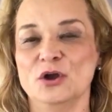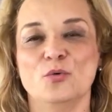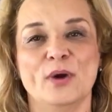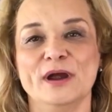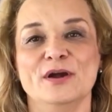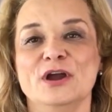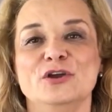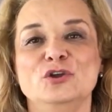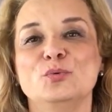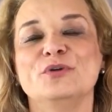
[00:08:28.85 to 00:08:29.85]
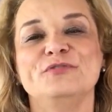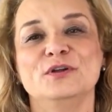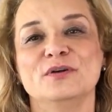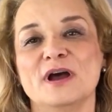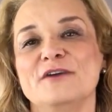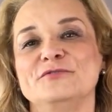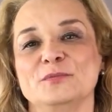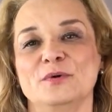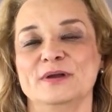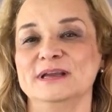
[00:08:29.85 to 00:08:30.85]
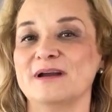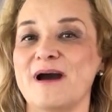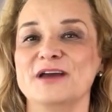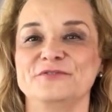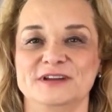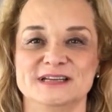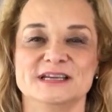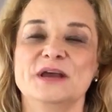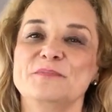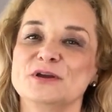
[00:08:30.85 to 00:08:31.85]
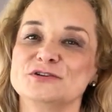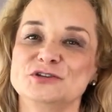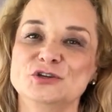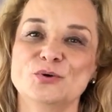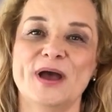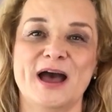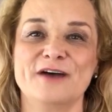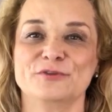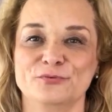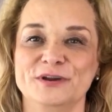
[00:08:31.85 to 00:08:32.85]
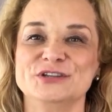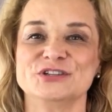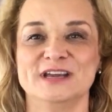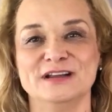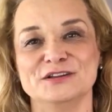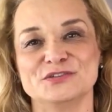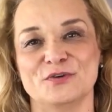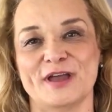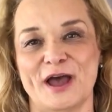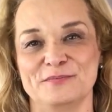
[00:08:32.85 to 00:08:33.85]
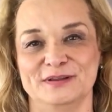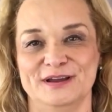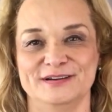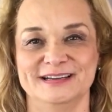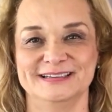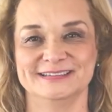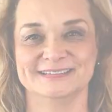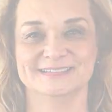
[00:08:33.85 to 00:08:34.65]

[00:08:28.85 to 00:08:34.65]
where you will feel comfortable and confident because you have a rich English vocabulary.